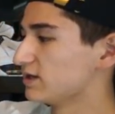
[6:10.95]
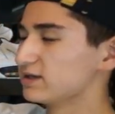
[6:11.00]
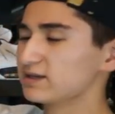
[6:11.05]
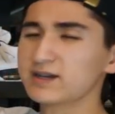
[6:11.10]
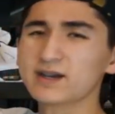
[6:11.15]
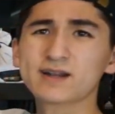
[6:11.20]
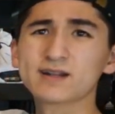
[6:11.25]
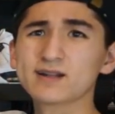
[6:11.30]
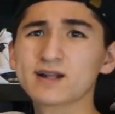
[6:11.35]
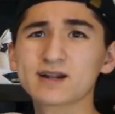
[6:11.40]

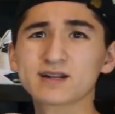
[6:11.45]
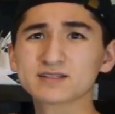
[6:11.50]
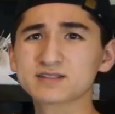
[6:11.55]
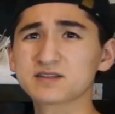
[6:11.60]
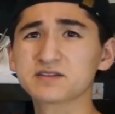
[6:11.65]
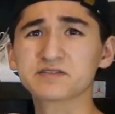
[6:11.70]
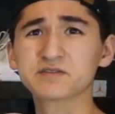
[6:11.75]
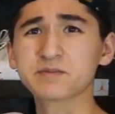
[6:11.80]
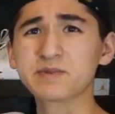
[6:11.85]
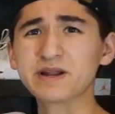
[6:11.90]
Got a lot of
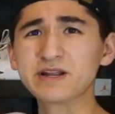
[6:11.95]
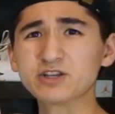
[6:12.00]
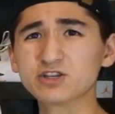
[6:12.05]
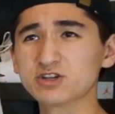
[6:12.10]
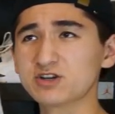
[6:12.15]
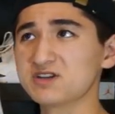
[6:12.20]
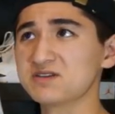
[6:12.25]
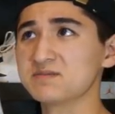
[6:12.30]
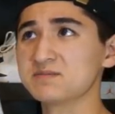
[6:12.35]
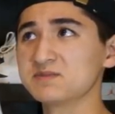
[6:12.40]
stuff from
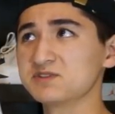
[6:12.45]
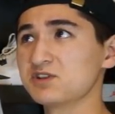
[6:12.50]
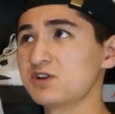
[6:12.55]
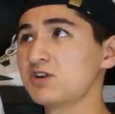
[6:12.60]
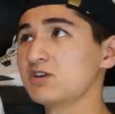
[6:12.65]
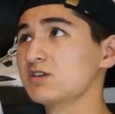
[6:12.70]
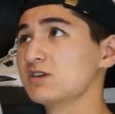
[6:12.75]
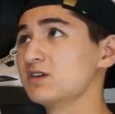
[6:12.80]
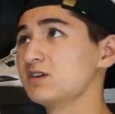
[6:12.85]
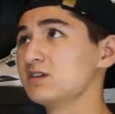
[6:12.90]
H&M,
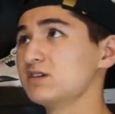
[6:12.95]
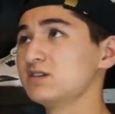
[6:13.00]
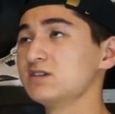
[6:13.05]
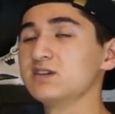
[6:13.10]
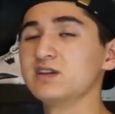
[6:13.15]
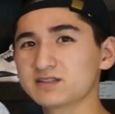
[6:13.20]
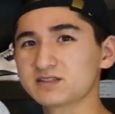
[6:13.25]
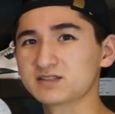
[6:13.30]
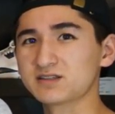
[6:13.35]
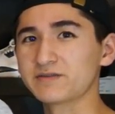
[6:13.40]

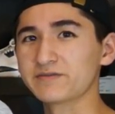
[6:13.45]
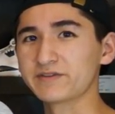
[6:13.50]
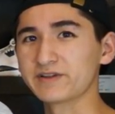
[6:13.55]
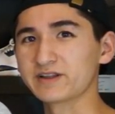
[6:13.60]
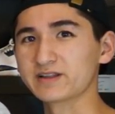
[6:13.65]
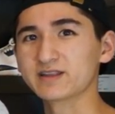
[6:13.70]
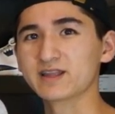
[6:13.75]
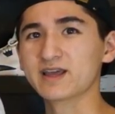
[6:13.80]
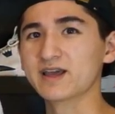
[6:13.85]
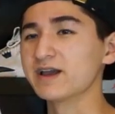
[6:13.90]
Zara, stuff
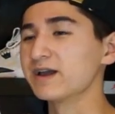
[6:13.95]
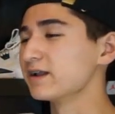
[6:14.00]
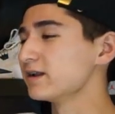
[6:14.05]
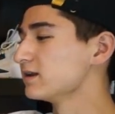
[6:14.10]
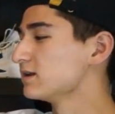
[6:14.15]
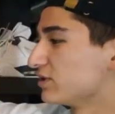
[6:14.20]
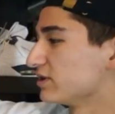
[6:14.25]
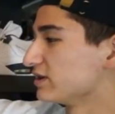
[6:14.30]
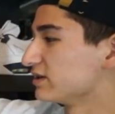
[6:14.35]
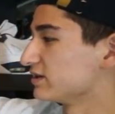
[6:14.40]
like
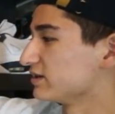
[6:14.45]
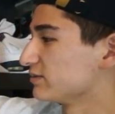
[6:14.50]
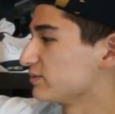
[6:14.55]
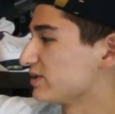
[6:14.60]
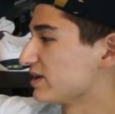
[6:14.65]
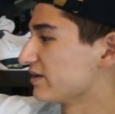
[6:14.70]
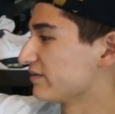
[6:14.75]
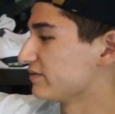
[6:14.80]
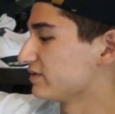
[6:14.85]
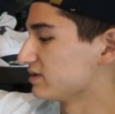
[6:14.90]
that. But
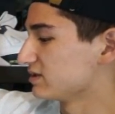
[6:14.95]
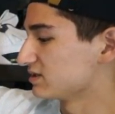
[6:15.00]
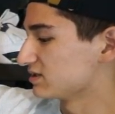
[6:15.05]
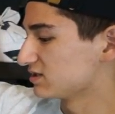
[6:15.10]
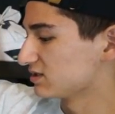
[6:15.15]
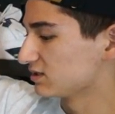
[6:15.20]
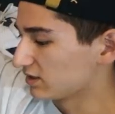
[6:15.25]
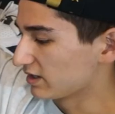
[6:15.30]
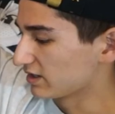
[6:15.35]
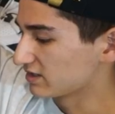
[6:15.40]
we have
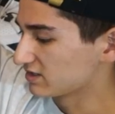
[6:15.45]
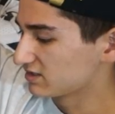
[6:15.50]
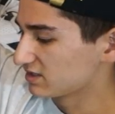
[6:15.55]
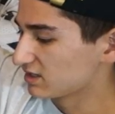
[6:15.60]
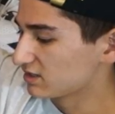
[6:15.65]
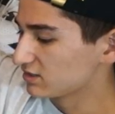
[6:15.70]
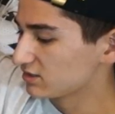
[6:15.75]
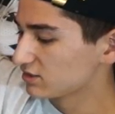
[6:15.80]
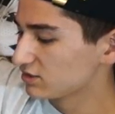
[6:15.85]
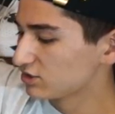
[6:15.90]
this
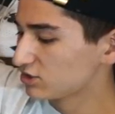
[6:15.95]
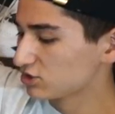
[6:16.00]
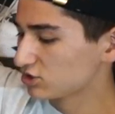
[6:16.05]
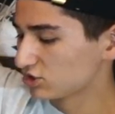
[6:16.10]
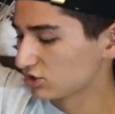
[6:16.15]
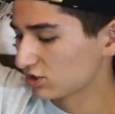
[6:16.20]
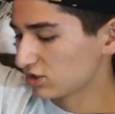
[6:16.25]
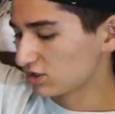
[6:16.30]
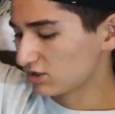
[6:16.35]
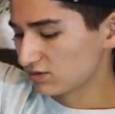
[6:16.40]
extended
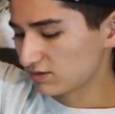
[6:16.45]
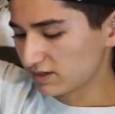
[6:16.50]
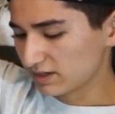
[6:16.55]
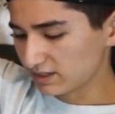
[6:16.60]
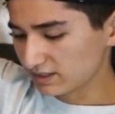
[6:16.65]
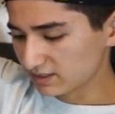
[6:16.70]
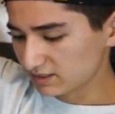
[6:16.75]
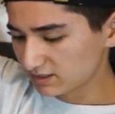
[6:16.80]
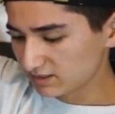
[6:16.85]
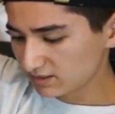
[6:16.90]
shirt
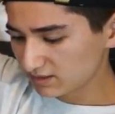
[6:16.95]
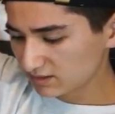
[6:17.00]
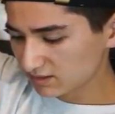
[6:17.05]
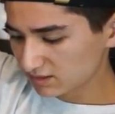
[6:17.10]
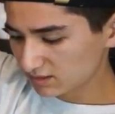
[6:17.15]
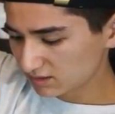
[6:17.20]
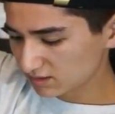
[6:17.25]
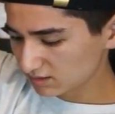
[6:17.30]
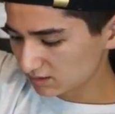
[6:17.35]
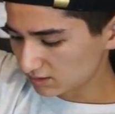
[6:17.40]
right
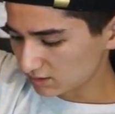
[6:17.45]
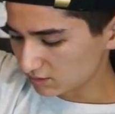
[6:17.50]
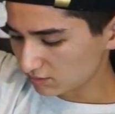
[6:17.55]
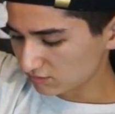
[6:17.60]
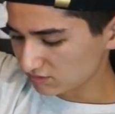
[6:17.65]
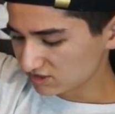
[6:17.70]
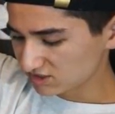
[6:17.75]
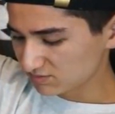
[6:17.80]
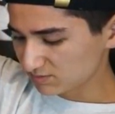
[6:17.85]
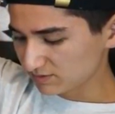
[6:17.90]
here,
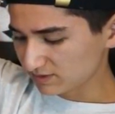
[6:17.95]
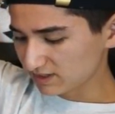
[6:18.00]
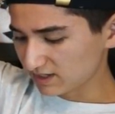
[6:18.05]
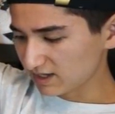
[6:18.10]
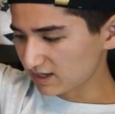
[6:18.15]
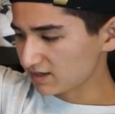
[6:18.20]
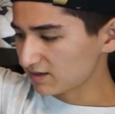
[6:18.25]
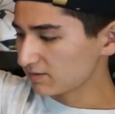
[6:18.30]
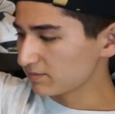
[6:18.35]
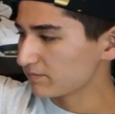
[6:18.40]
no split
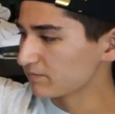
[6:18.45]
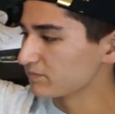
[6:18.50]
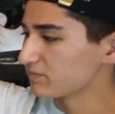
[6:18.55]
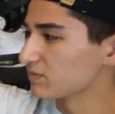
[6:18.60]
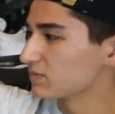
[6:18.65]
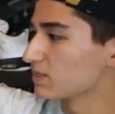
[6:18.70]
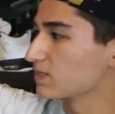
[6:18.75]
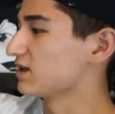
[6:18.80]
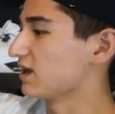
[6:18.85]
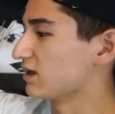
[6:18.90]
hem.
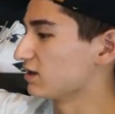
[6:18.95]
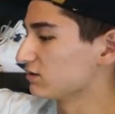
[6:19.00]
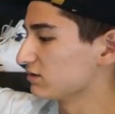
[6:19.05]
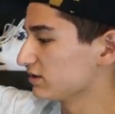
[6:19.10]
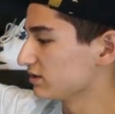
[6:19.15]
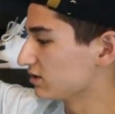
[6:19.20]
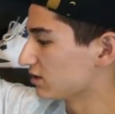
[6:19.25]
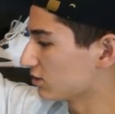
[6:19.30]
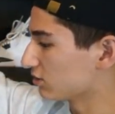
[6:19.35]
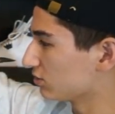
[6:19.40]
I don't
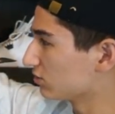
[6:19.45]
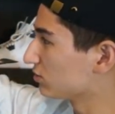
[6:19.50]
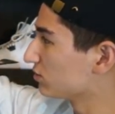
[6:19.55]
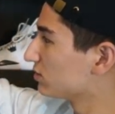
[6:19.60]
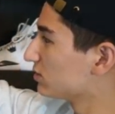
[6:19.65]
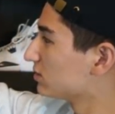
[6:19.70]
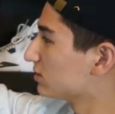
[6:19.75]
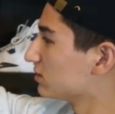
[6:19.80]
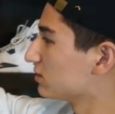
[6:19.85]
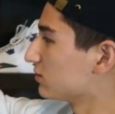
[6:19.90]
really
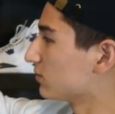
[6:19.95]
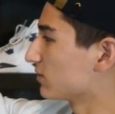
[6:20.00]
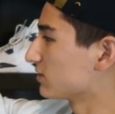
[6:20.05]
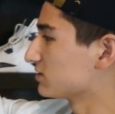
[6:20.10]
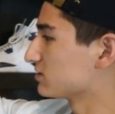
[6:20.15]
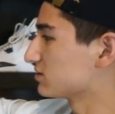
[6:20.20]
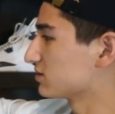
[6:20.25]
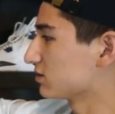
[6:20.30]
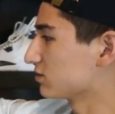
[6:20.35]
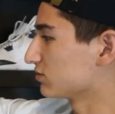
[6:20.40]
know
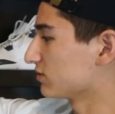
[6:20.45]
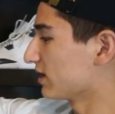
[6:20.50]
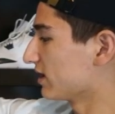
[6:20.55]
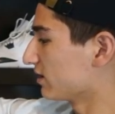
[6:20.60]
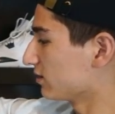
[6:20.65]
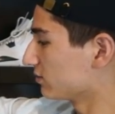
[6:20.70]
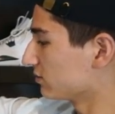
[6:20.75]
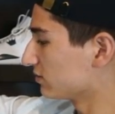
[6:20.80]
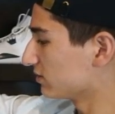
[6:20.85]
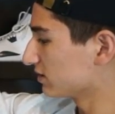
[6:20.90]
what's
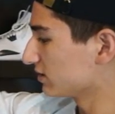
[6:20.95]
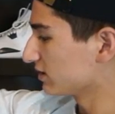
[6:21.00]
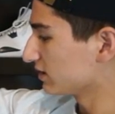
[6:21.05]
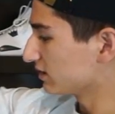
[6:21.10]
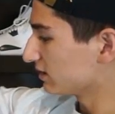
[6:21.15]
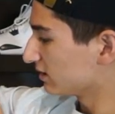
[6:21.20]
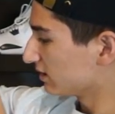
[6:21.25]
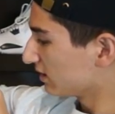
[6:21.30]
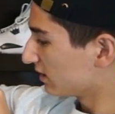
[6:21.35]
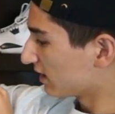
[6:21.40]
around
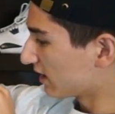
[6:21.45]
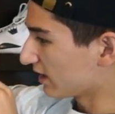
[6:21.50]
it.